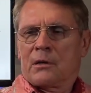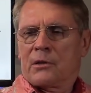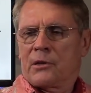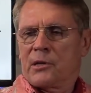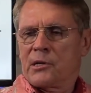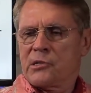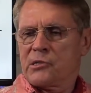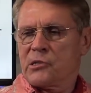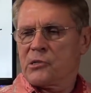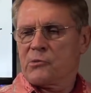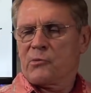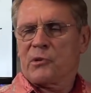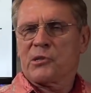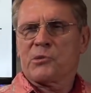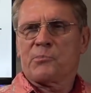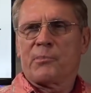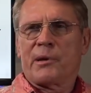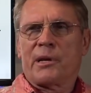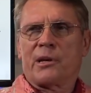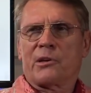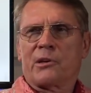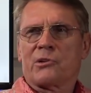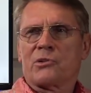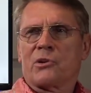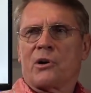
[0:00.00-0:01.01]
This is what's
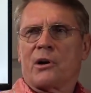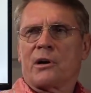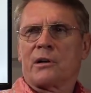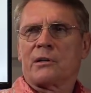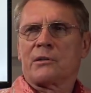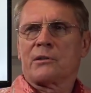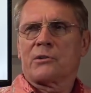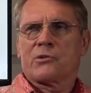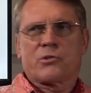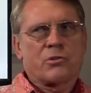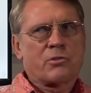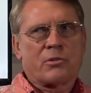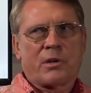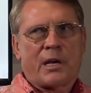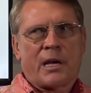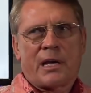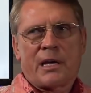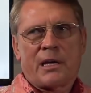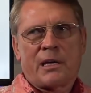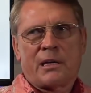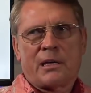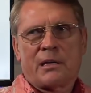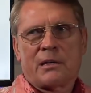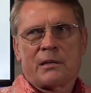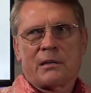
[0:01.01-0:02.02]
being taught
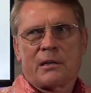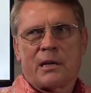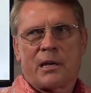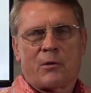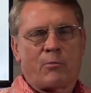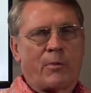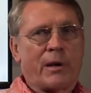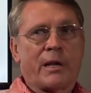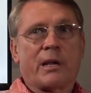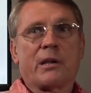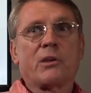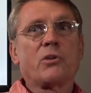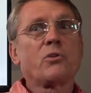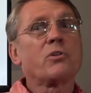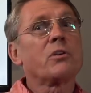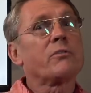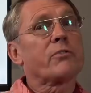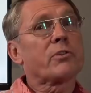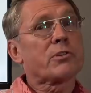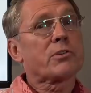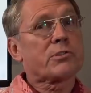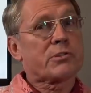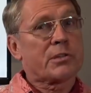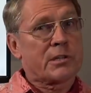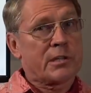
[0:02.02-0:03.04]
today at Wiki
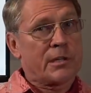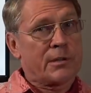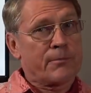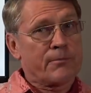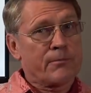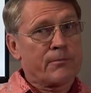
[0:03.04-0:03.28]
University.